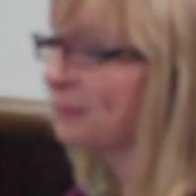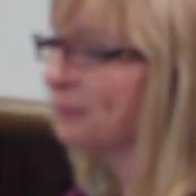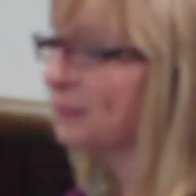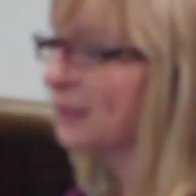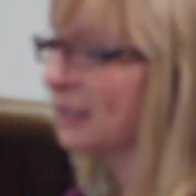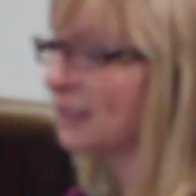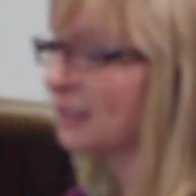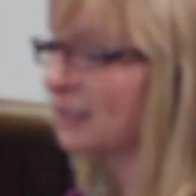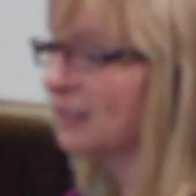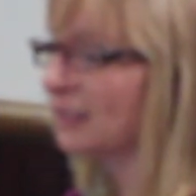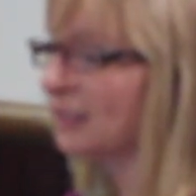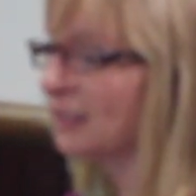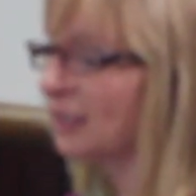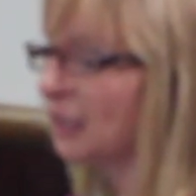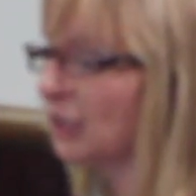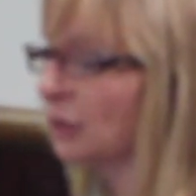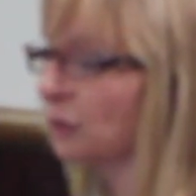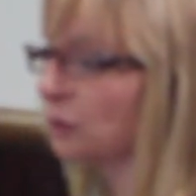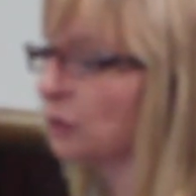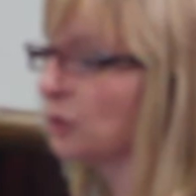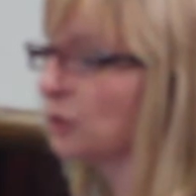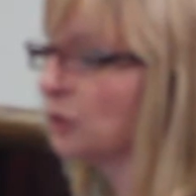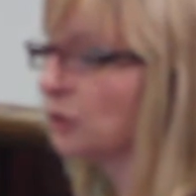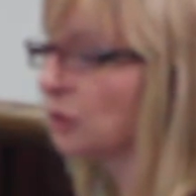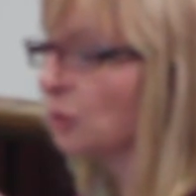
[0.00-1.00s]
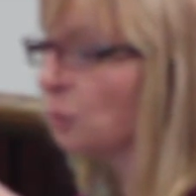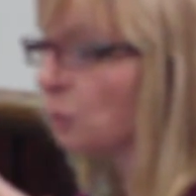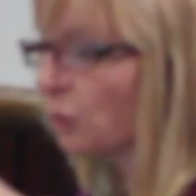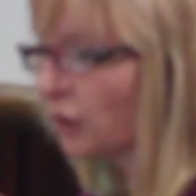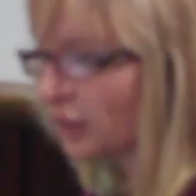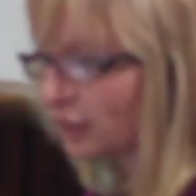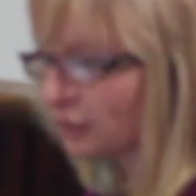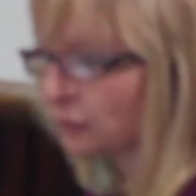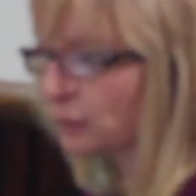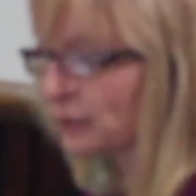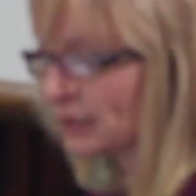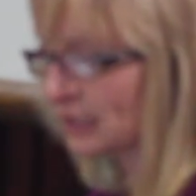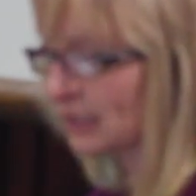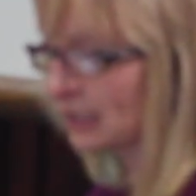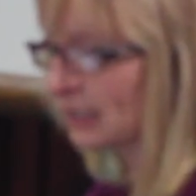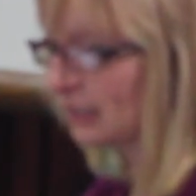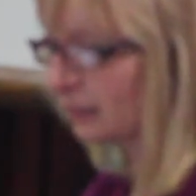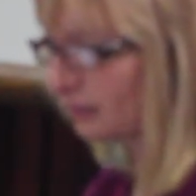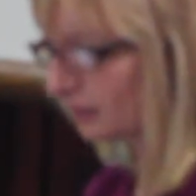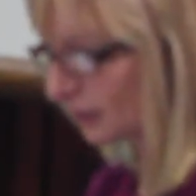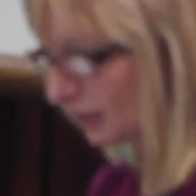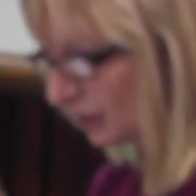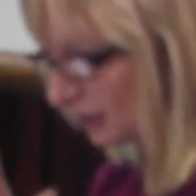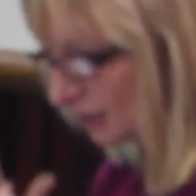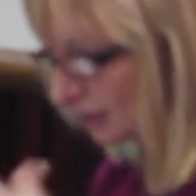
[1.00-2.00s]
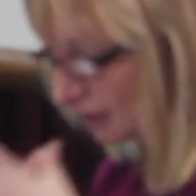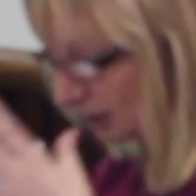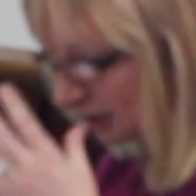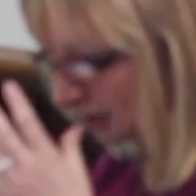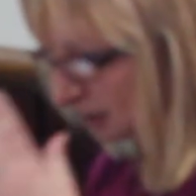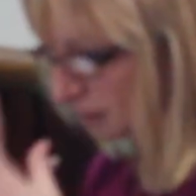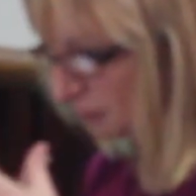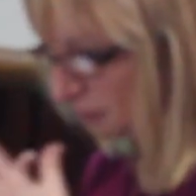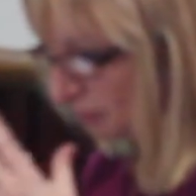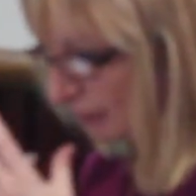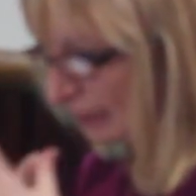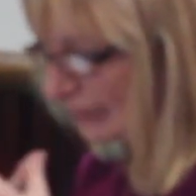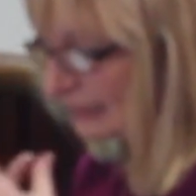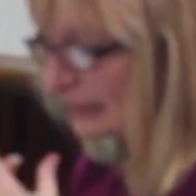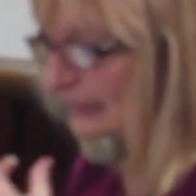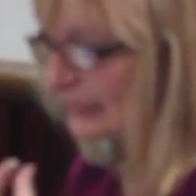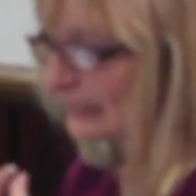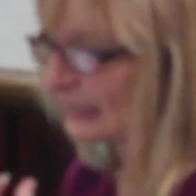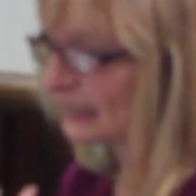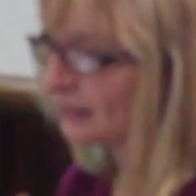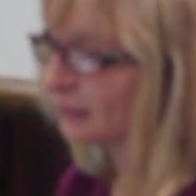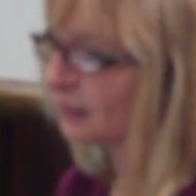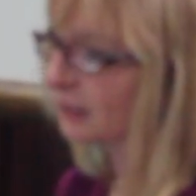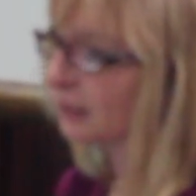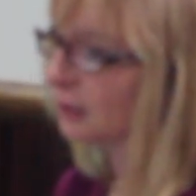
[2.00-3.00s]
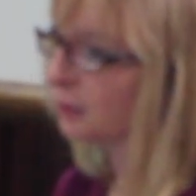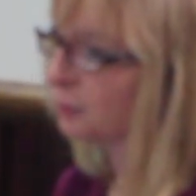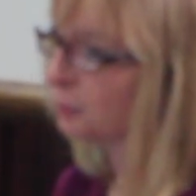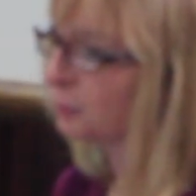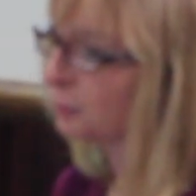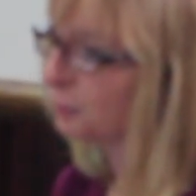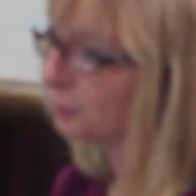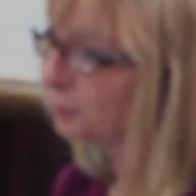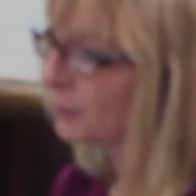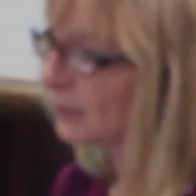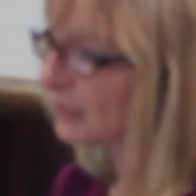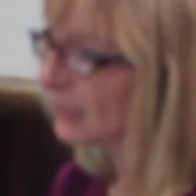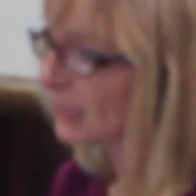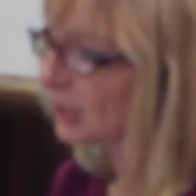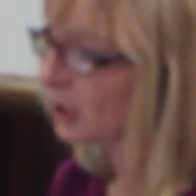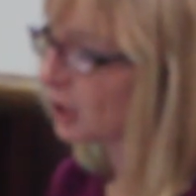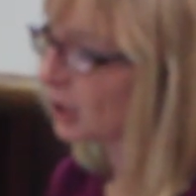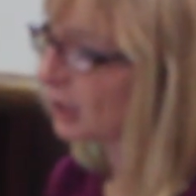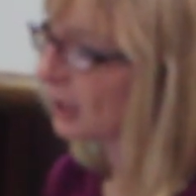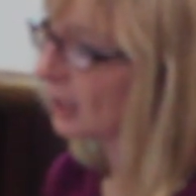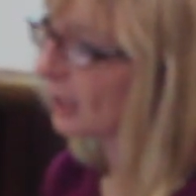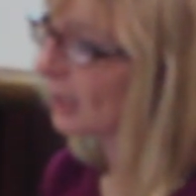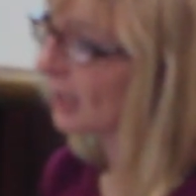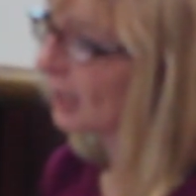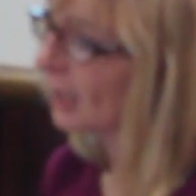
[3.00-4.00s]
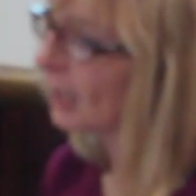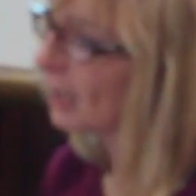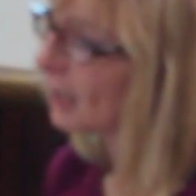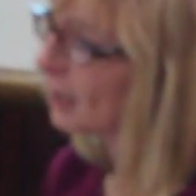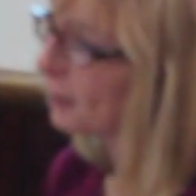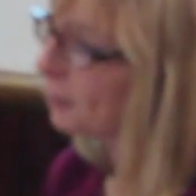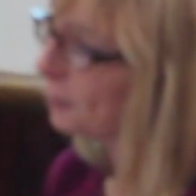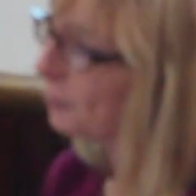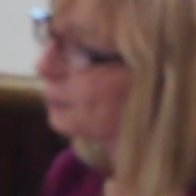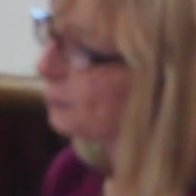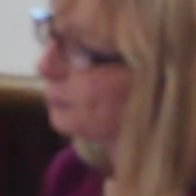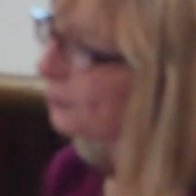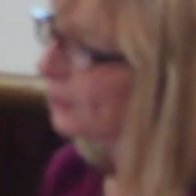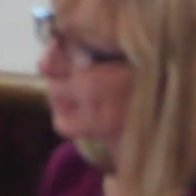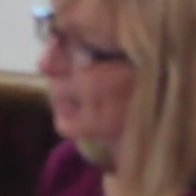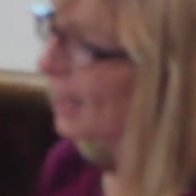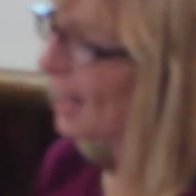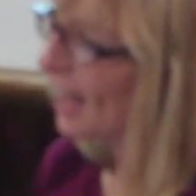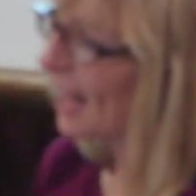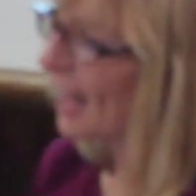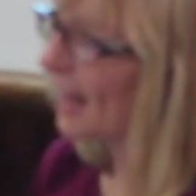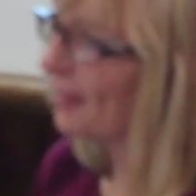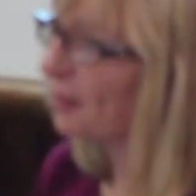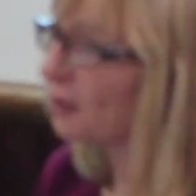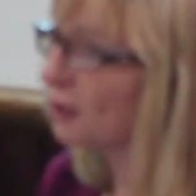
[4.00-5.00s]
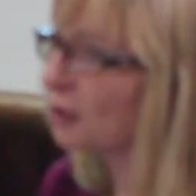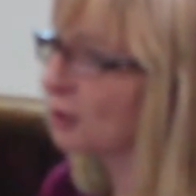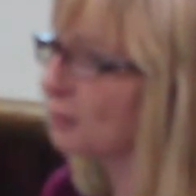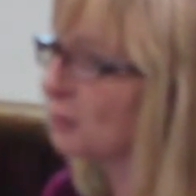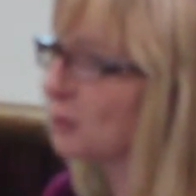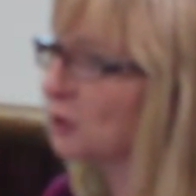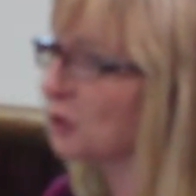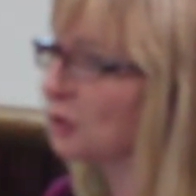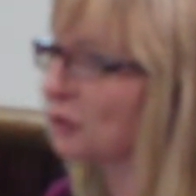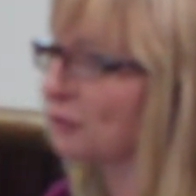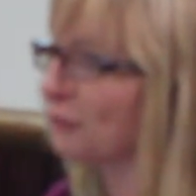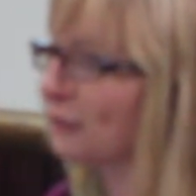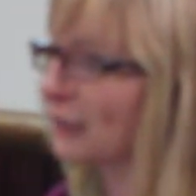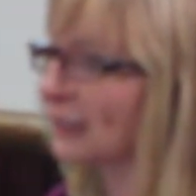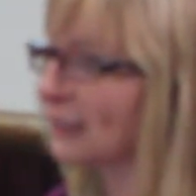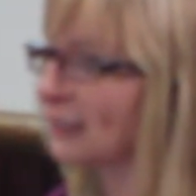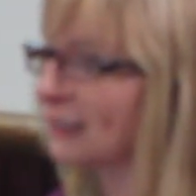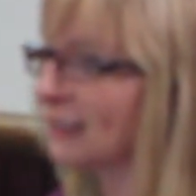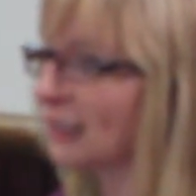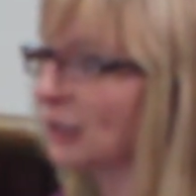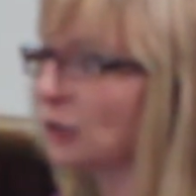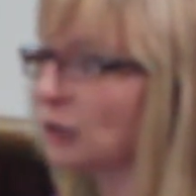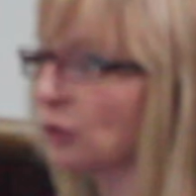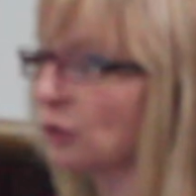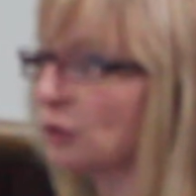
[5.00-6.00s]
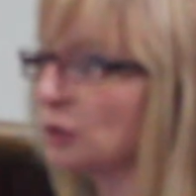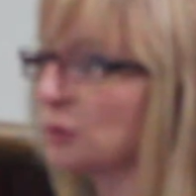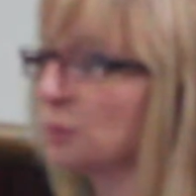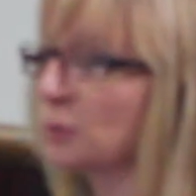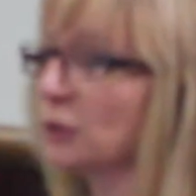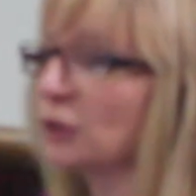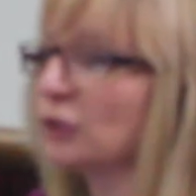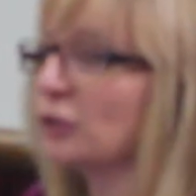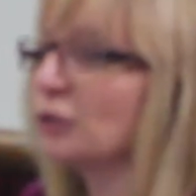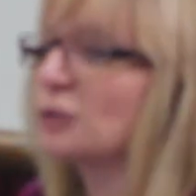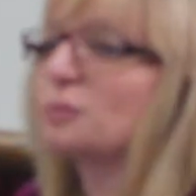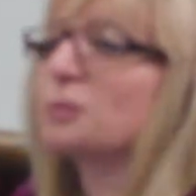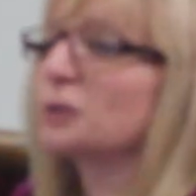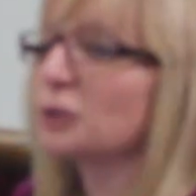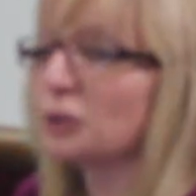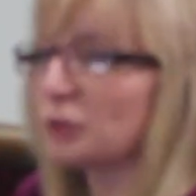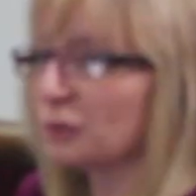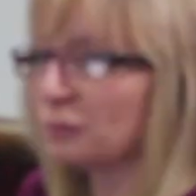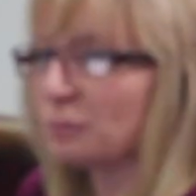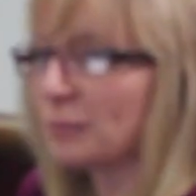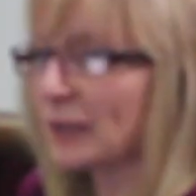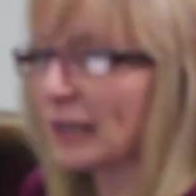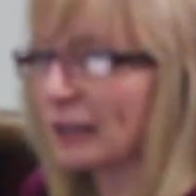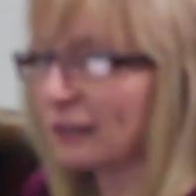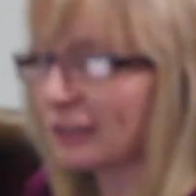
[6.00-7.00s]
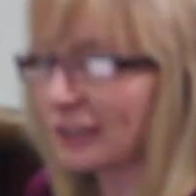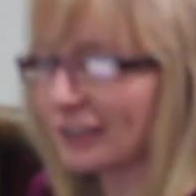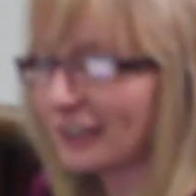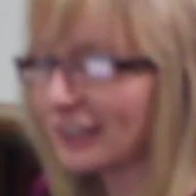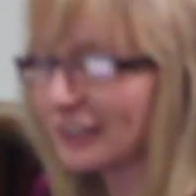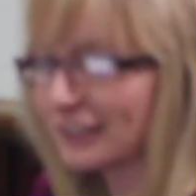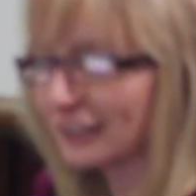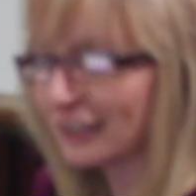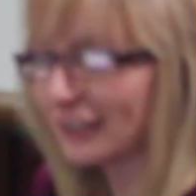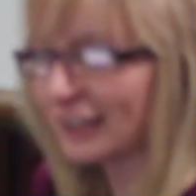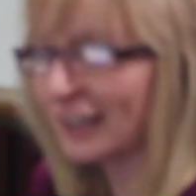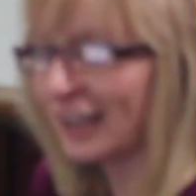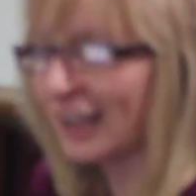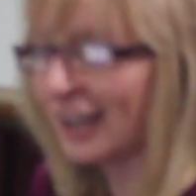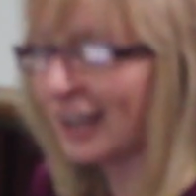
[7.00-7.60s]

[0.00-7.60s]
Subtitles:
that, you know, the wife was in a mentally difficult position, and the husband just felt that they couldn't, but the husband couldn't bear it either.